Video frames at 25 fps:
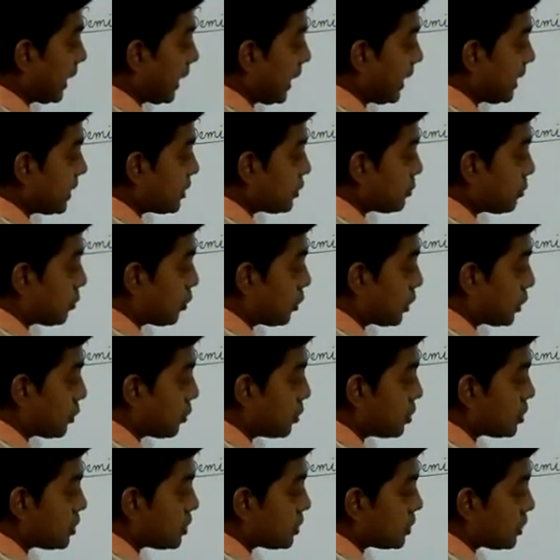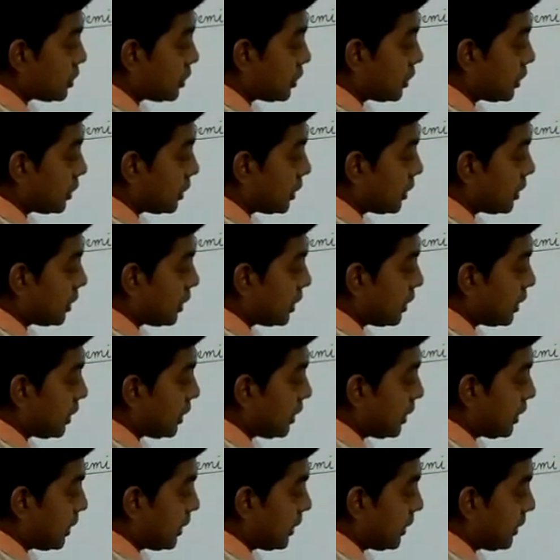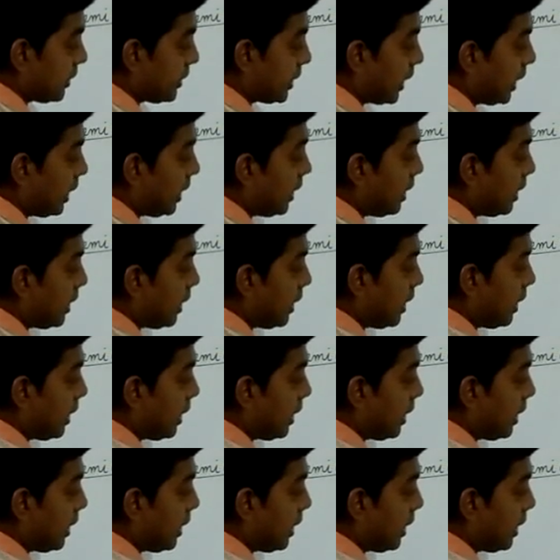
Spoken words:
again it produces the